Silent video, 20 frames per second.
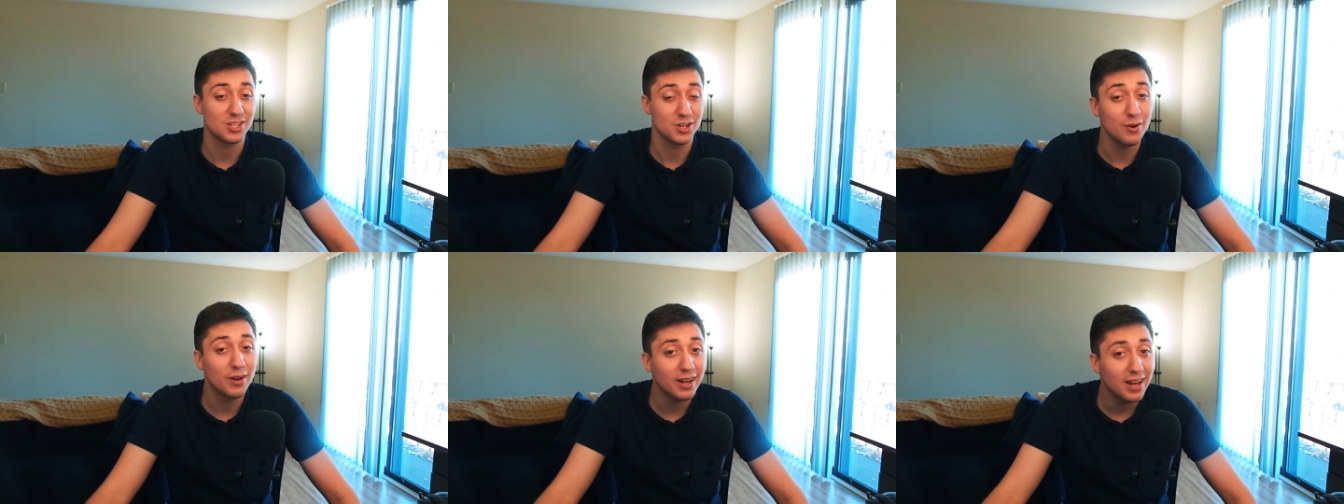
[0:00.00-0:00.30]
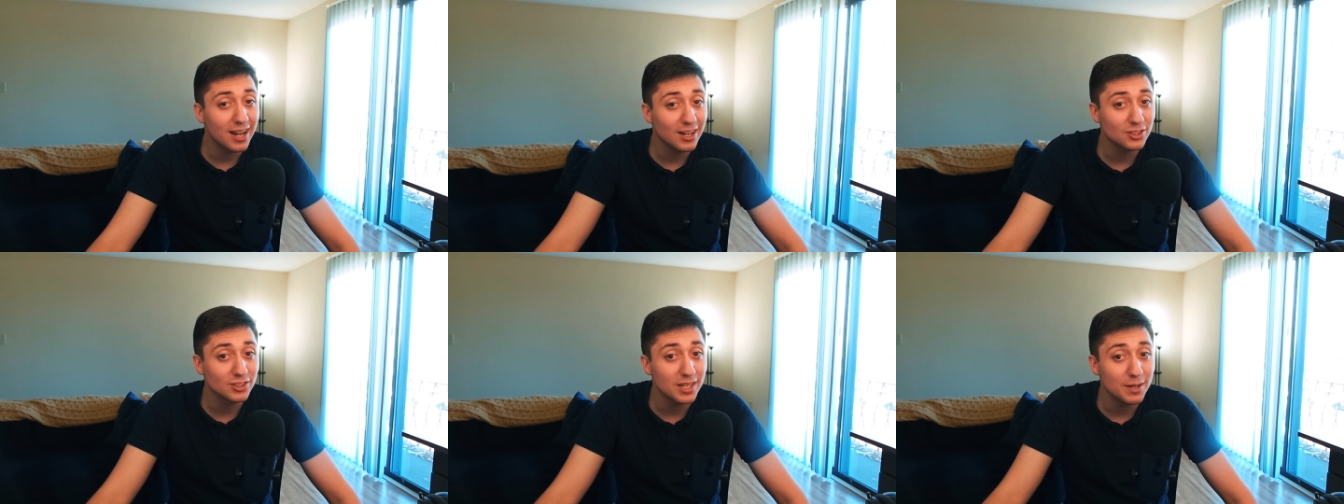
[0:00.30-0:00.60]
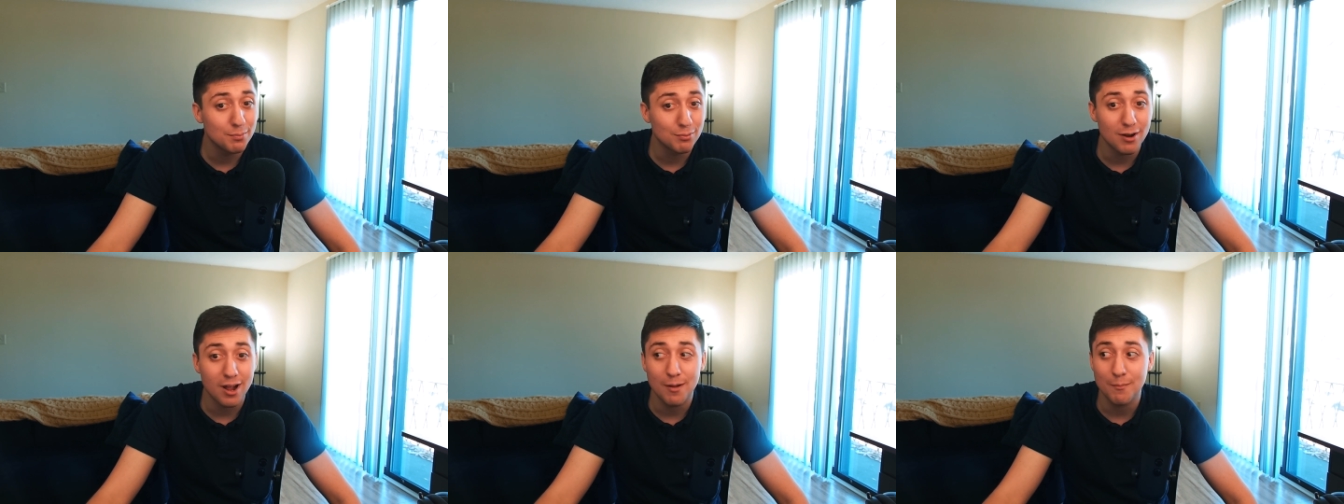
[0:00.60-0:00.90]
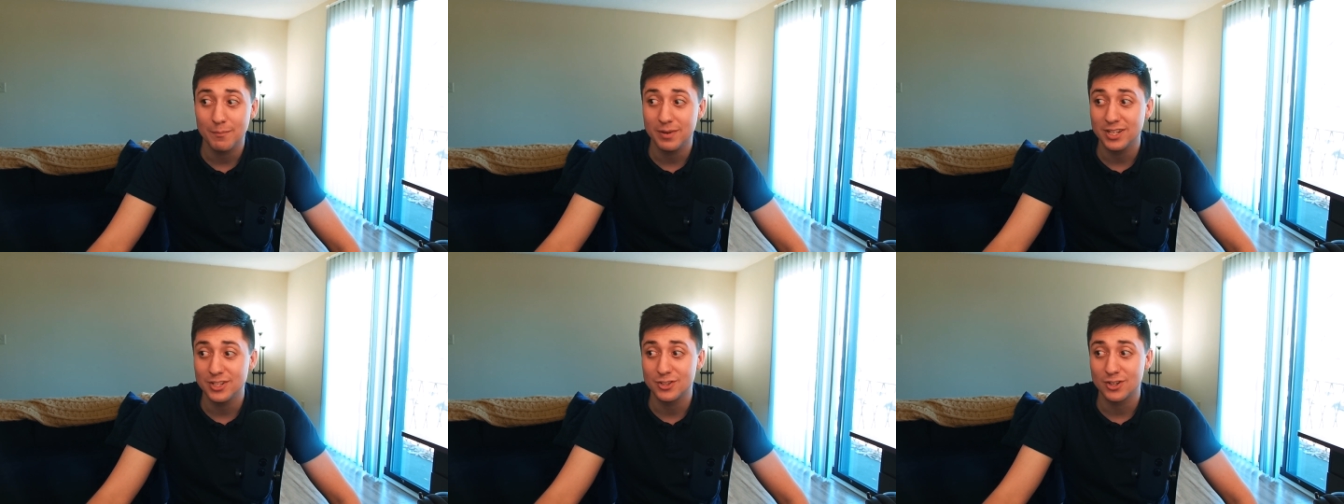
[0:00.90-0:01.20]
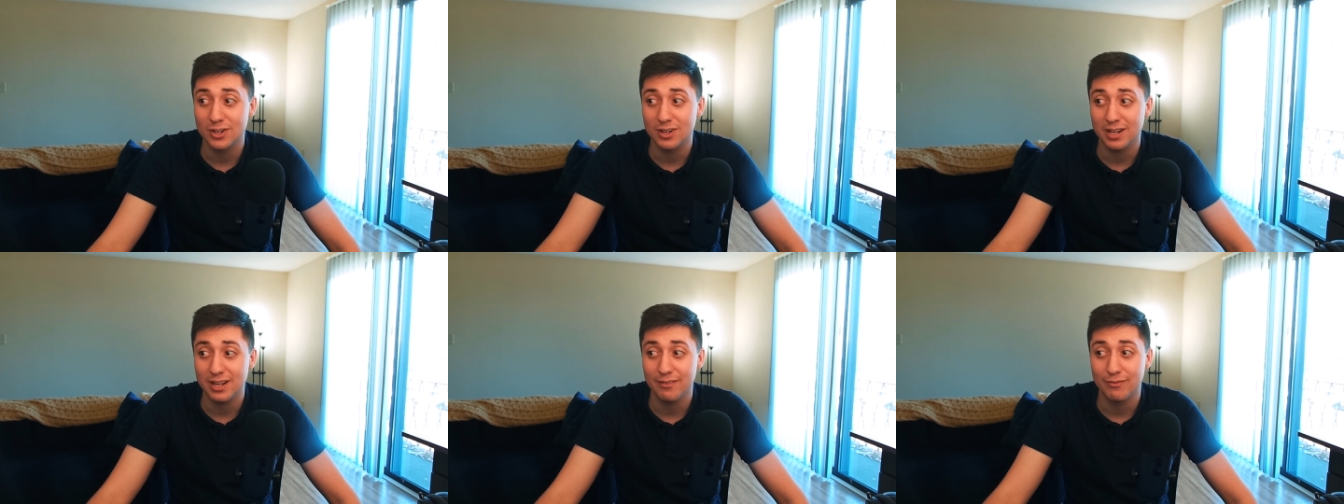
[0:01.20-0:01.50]
You can actually prompt
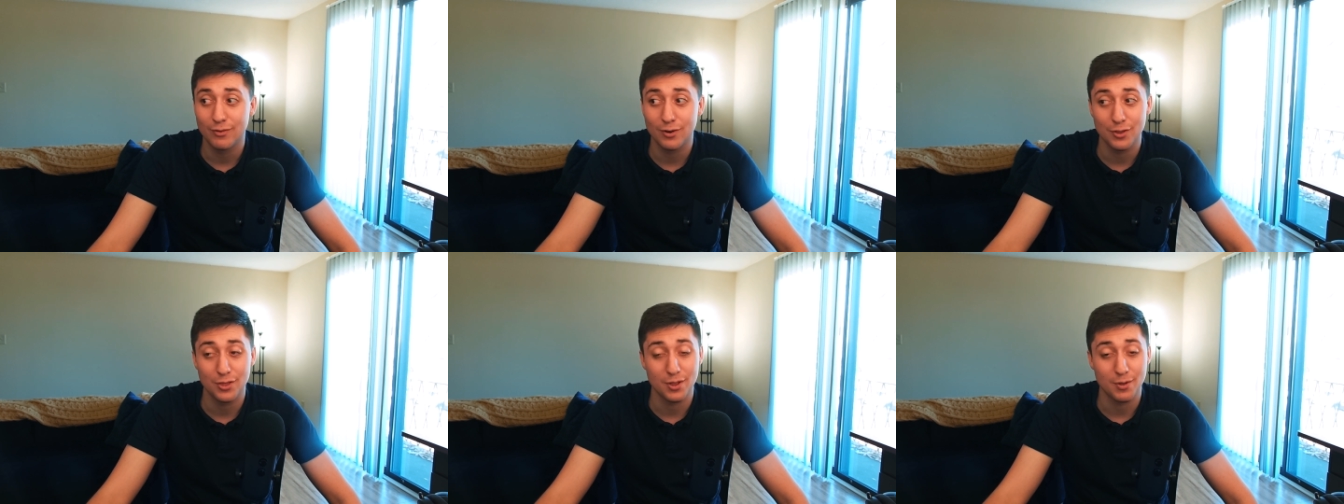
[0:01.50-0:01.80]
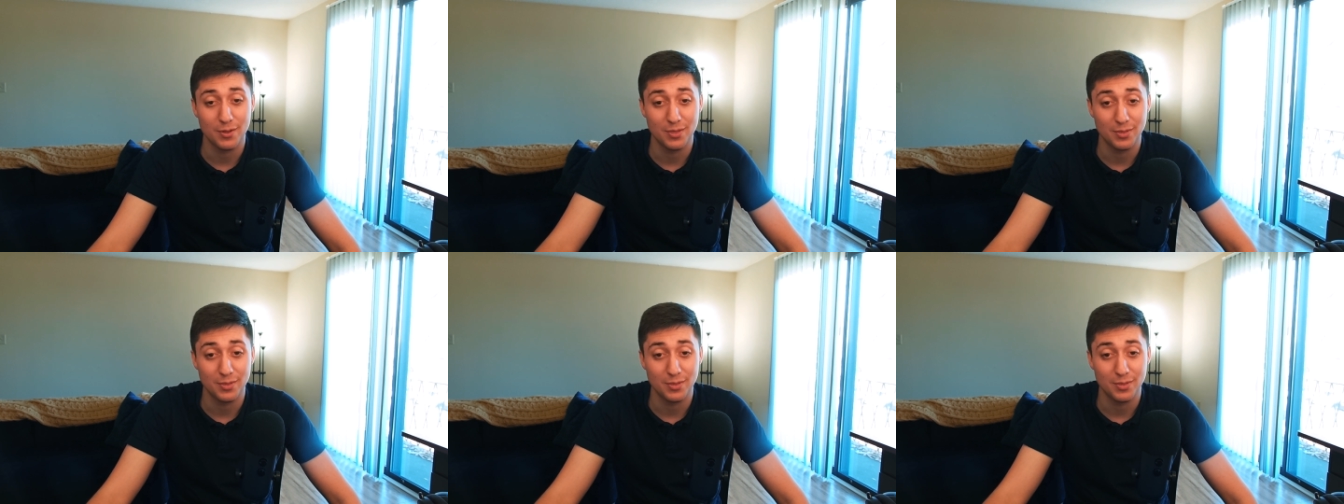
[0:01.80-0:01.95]
Midjourney for the